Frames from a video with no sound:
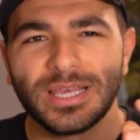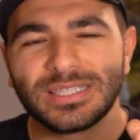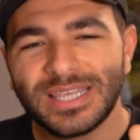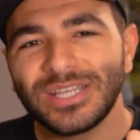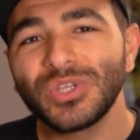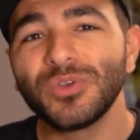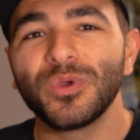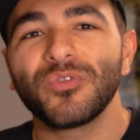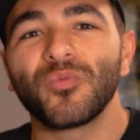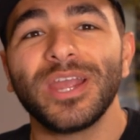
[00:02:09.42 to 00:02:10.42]
Essentially,
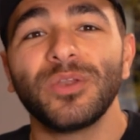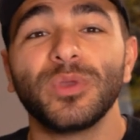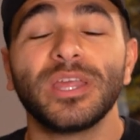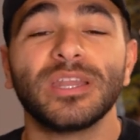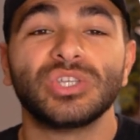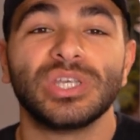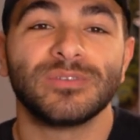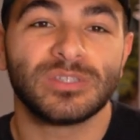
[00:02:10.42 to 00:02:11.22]
with RAID, we can achieve